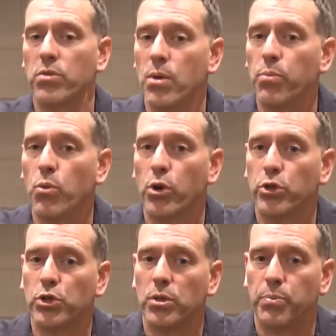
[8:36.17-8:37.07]
temple
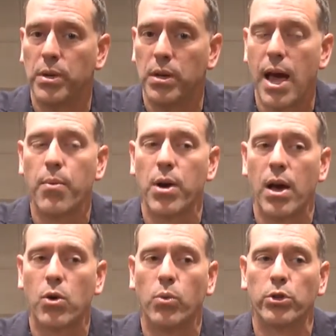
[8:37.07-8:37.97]
worship and
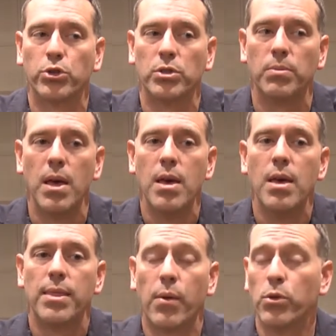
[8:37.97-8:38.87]
tabernacle worship
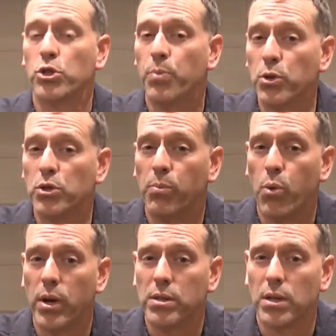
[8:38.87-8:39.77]
that were supposed to
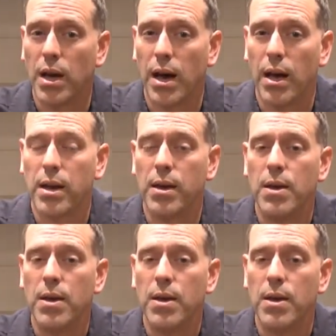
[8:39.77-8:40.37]
point to God.